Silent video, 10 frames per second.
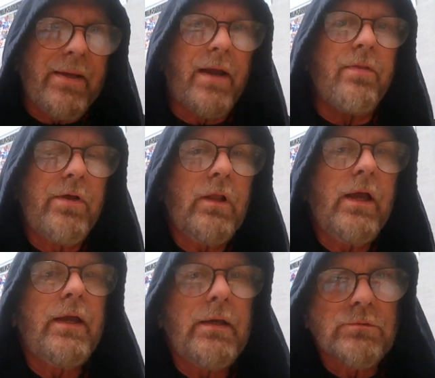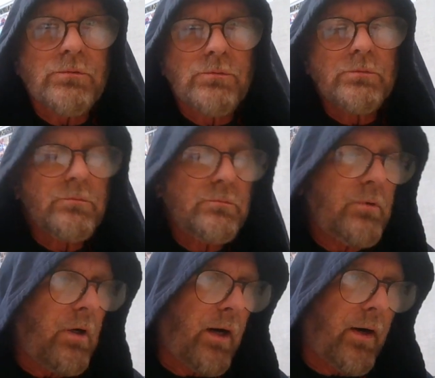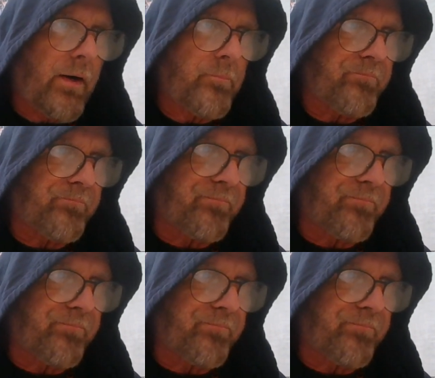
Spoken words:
out of their lane, um,